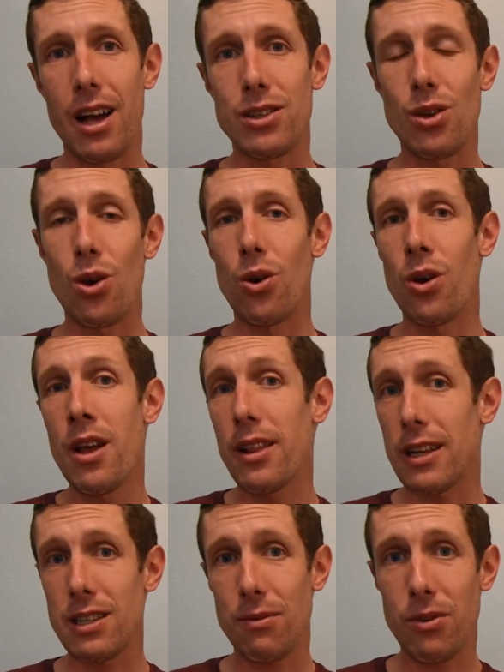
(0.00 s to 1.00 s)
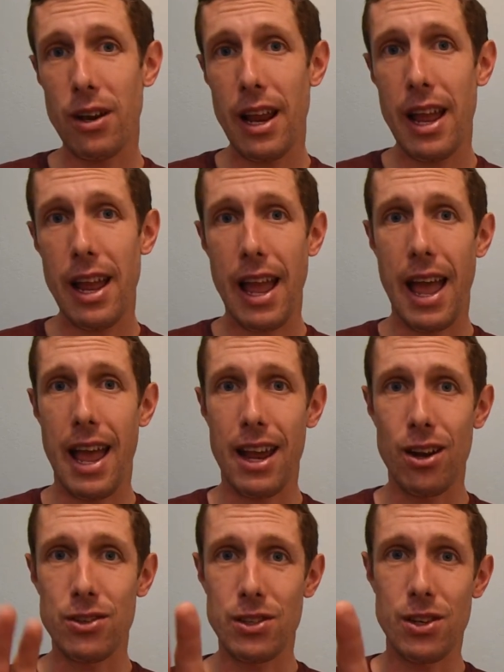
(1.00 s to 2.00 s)
So that's it for today, and
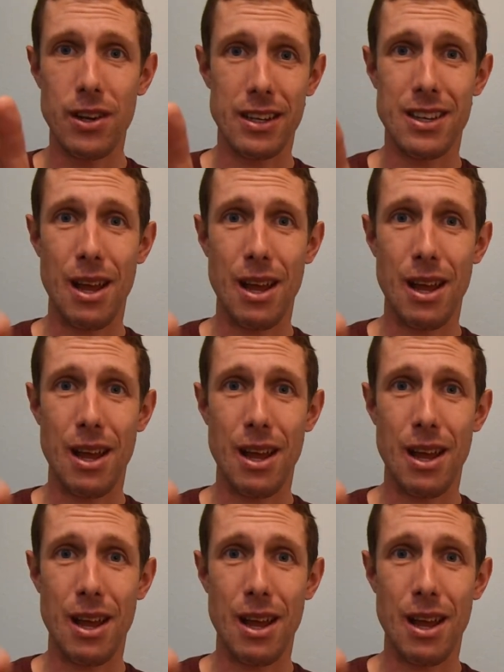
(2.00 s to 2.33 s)
I'll see you next